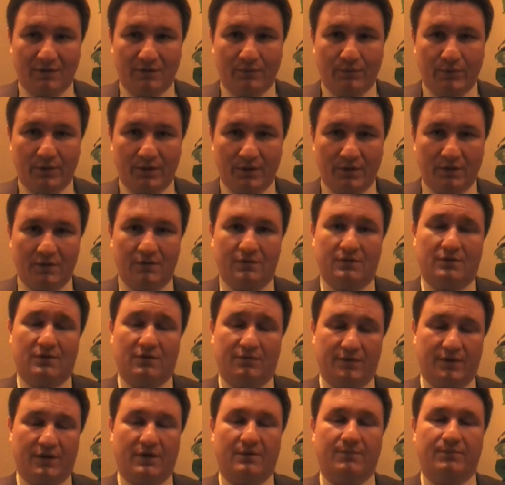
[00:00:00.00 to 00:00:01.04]
will of
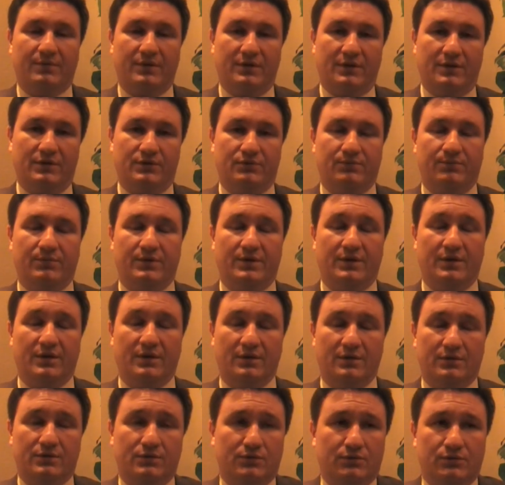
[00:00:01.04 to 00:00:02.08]
a company
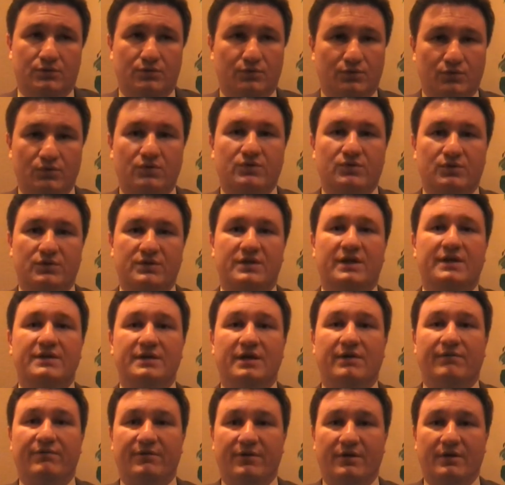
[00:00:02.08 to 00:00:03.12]
to say
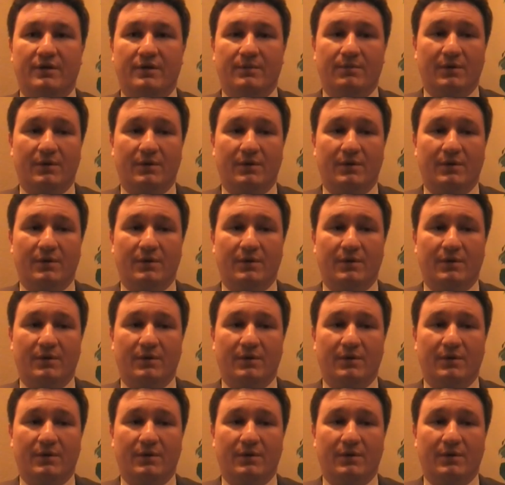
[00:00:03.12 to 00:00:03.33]
something